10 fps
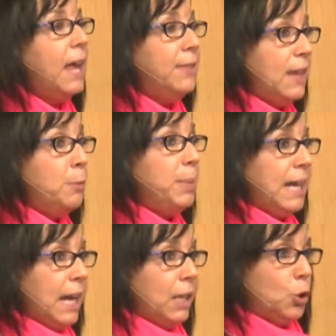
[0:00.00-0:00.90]
and then
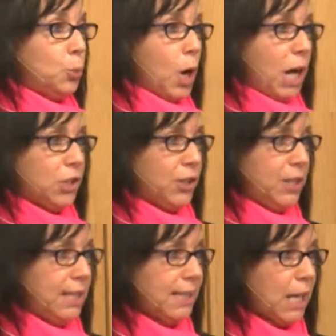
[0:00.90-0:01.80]
began to wash
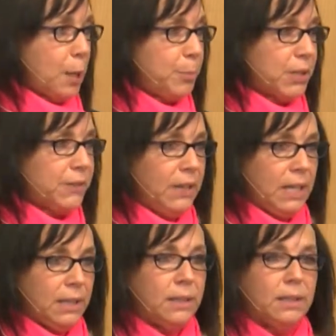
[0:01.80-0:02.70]
the disciples'
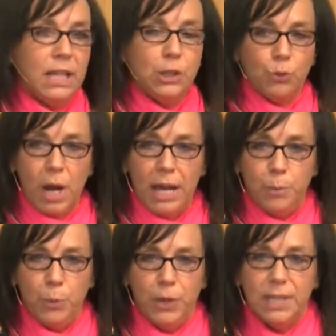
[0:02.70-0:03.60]
feet and dry
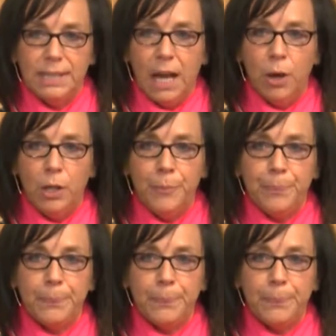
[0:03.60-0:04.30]
them with the towel.